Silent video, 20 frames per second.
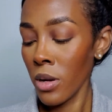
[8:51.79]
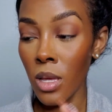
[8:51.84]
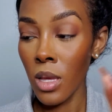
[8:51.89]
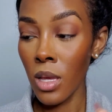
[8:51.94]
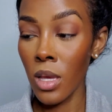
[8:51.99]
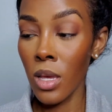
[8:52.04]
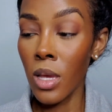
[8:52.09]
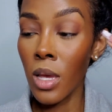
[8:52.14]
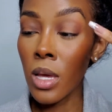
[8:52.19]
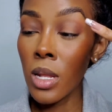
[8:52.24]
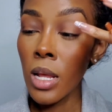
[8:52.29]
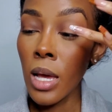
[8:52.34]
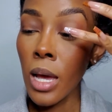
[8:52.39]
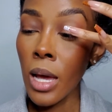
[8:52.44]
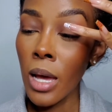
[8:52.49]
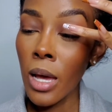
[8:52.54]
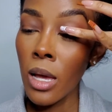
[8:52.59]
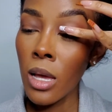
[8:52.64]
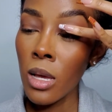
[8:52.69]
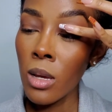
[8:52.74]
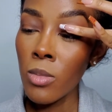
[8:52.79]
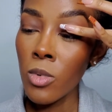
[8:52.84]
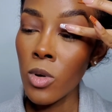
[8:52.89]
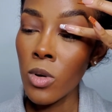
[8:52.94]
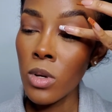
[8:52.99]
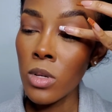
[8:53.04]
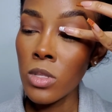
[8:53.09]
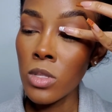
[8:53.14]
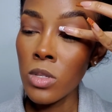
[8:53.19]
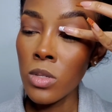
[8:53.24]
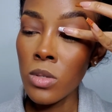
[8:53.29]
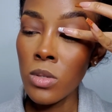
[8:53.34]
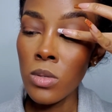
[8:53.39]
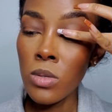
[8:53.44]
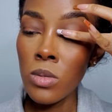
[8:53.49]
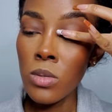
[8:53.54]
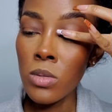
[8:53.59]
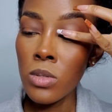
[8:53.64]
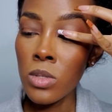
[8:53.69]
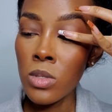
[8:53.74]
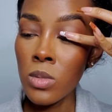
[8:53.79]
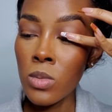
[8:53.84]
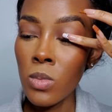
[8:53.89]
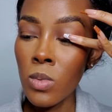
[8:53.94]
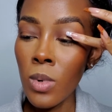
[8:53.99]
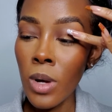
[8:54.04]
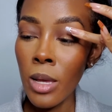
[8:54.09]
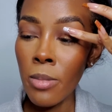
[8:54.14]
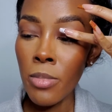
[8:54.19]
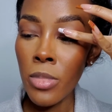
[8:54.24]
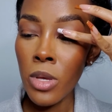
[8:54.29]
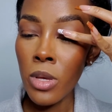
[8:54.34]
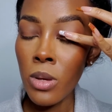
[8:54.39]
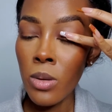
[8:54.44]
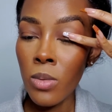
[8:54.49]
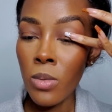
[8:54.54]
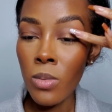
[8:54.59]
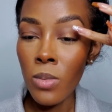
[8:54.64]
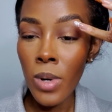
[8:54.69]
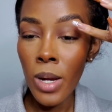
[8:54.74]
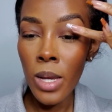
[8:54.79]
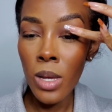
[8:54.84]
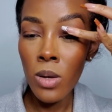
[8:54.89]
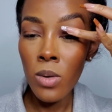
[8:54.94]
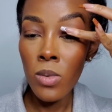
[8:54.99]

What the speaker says: and I am going to swipe it right